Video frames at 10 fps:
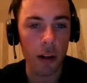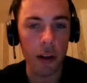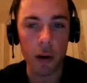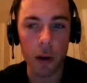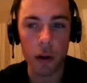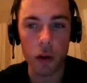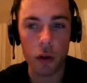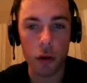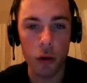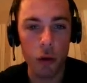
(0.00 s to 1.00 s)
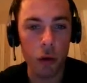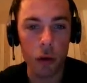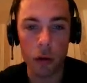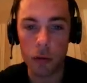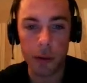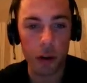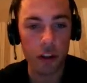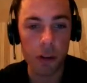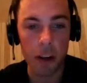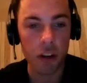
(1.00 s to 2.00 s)
are they going to do a
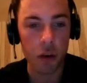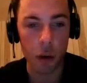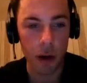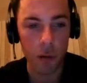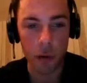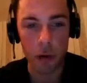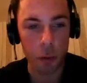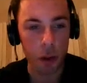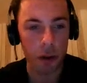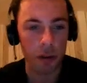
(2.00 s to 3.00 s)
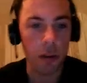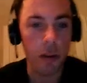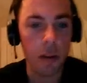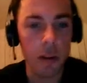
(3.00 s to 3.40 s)
Team X train for the sprint?